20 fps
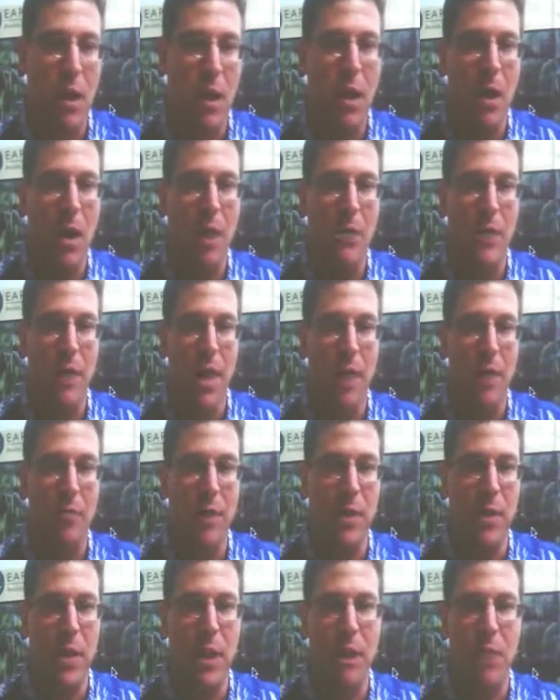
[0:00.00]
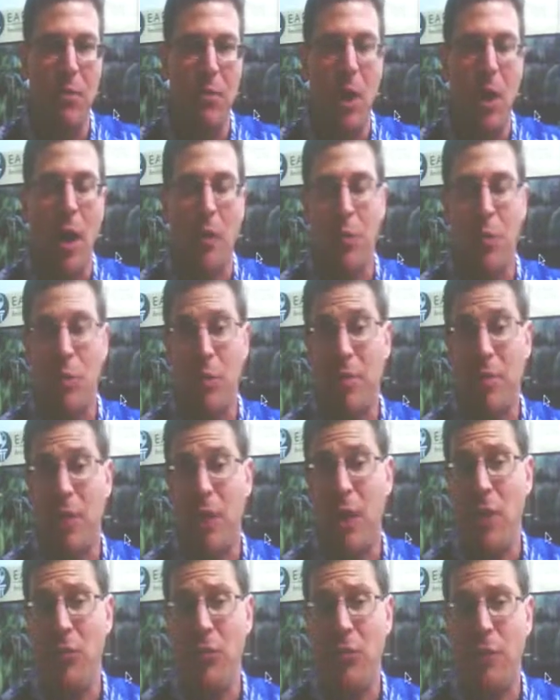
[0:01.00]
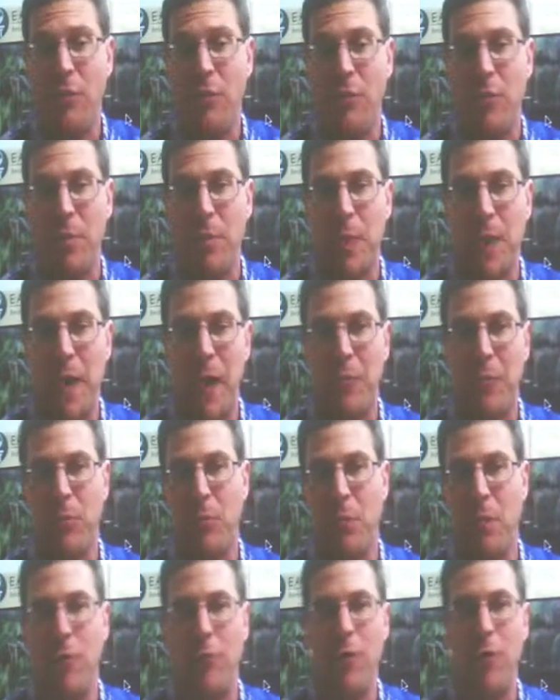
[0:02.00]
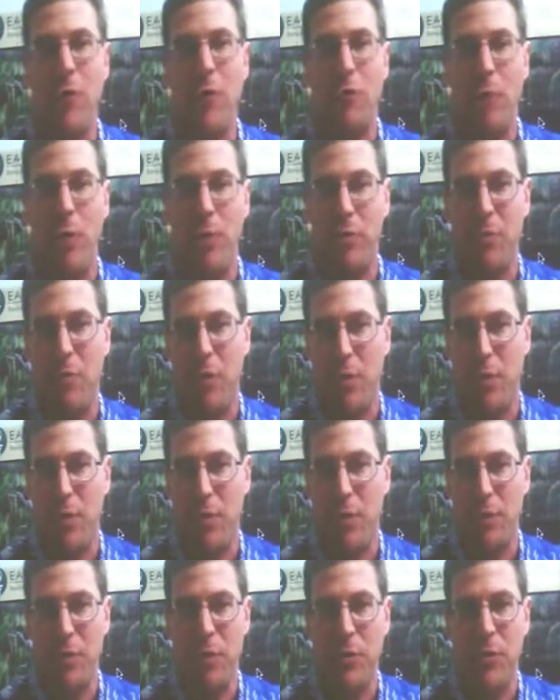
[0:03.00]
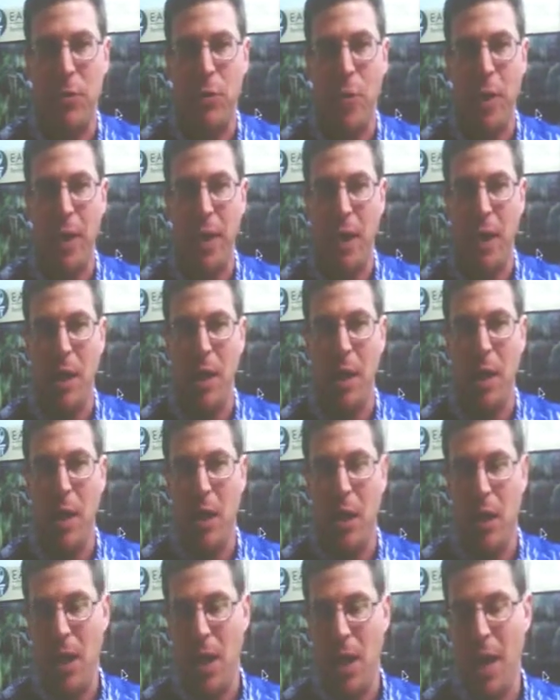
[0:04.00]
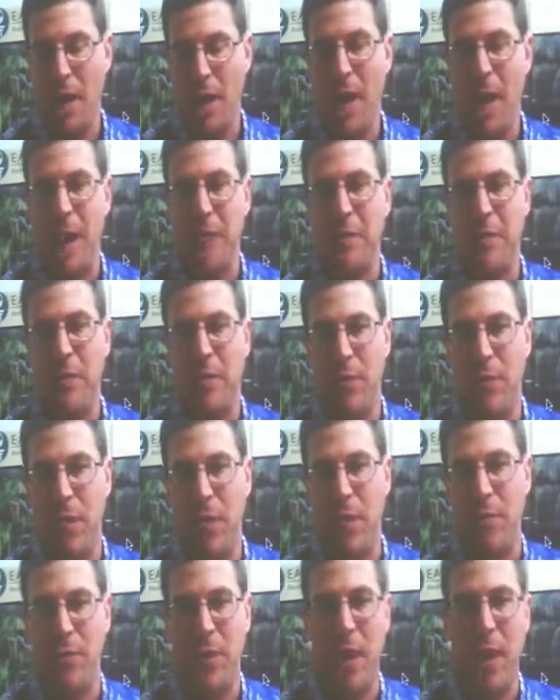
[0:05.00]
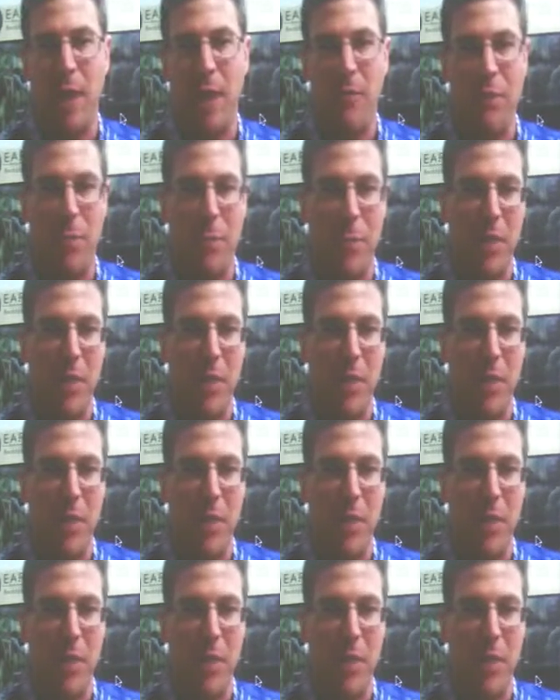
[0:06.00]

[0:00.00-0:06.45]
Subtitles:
the Navy needs authorization from the National Marine Fisheries Service to do any activities that have the